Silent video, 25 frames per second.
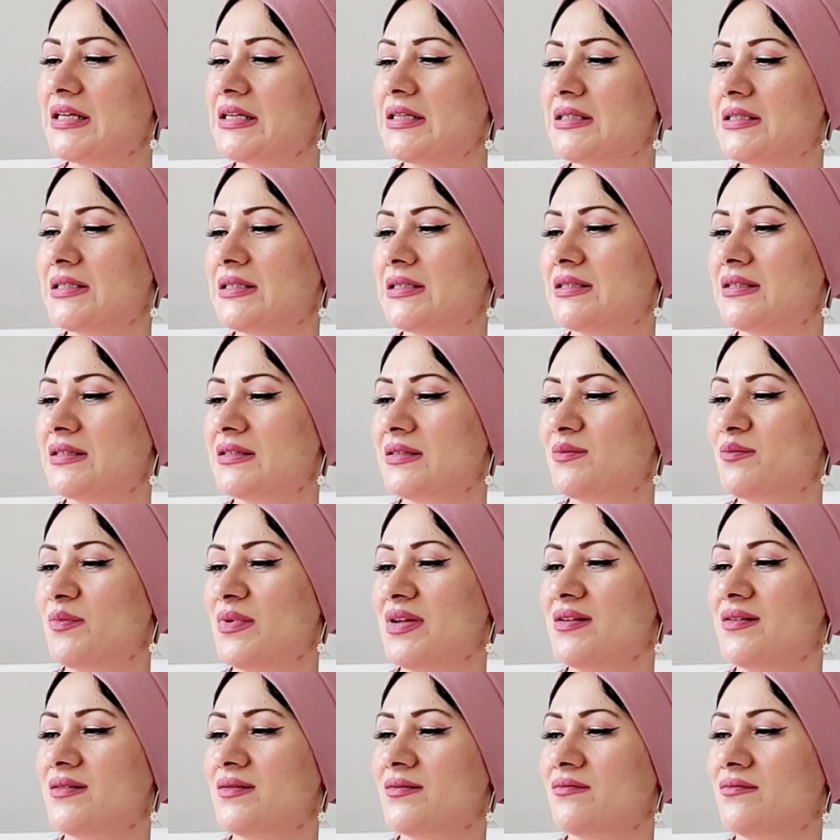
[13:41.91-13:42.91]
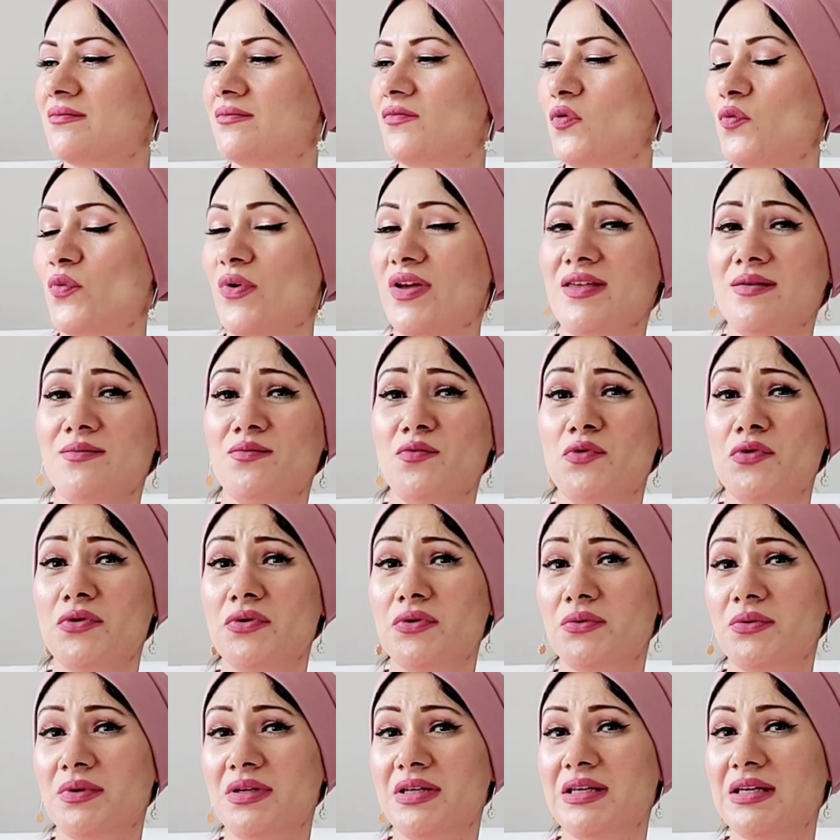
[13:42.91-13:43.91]
It smells way more
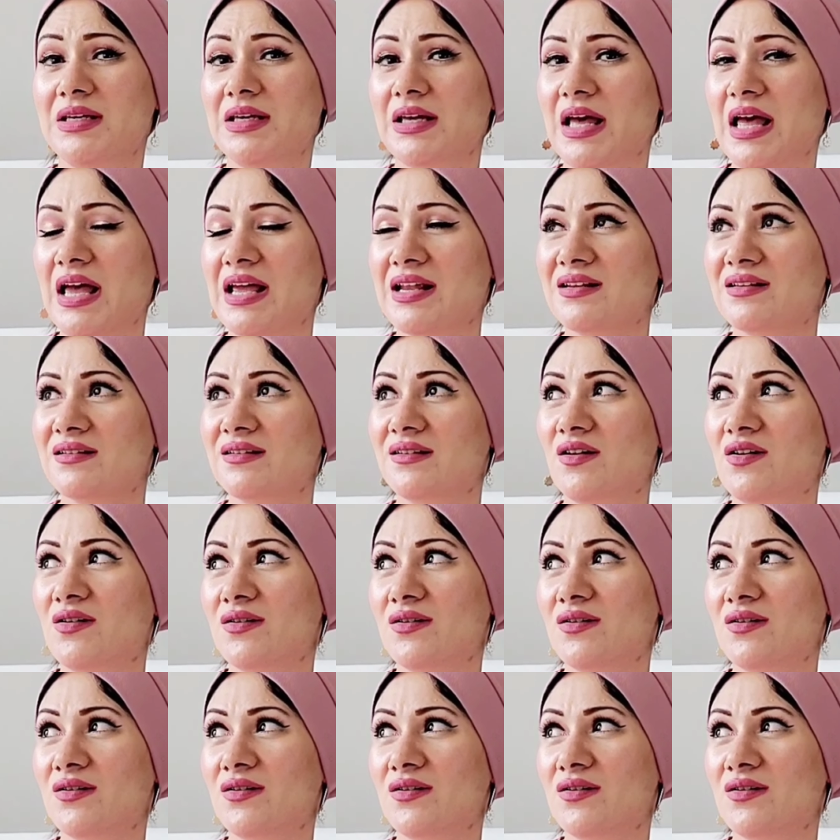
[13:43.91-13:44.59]
unique and